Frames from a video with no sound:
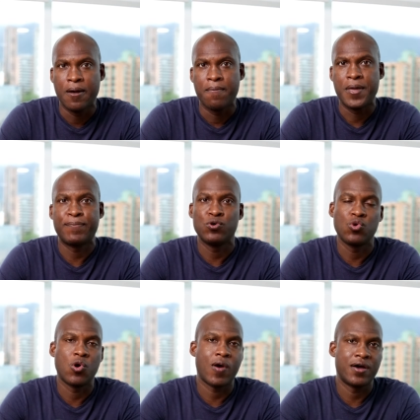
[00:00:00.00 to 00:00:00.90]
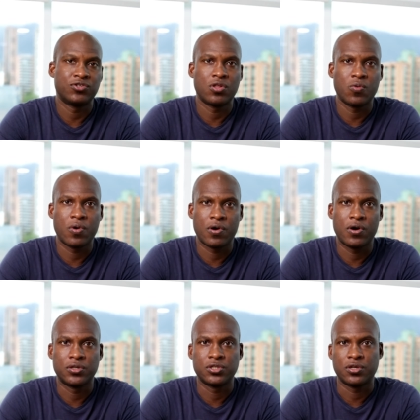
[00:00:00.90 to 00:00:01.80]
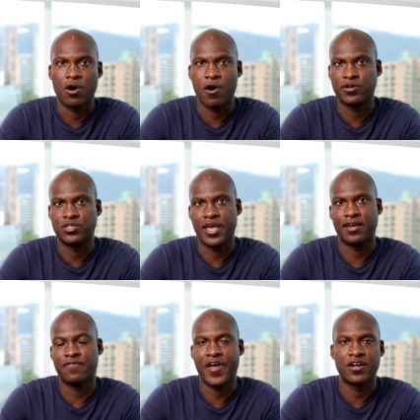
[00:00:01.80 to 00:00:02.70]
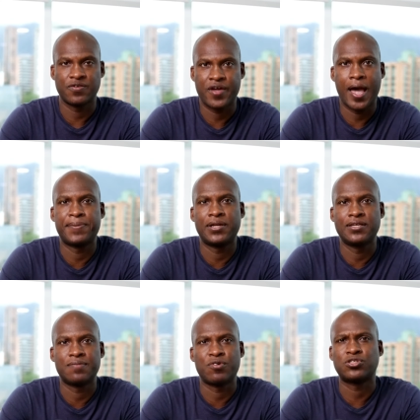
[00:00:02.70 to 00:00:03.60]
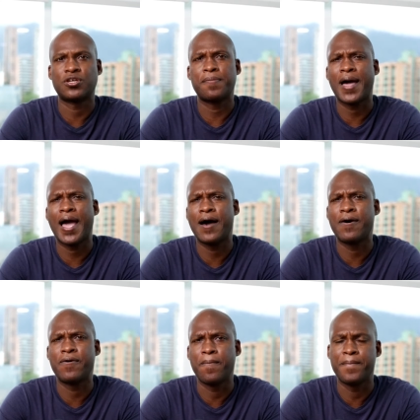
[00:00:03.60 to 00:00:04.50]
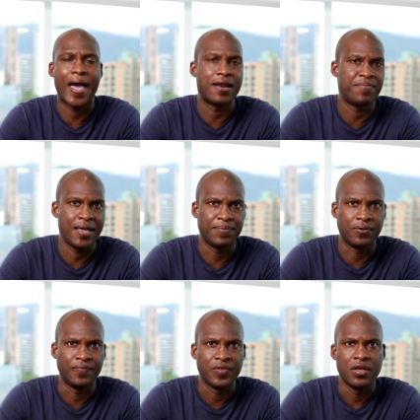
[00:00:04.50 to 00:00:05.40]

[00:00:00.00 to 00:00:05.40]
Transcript: people who go out into the world are taking advantage of capitalism or somehow bad people.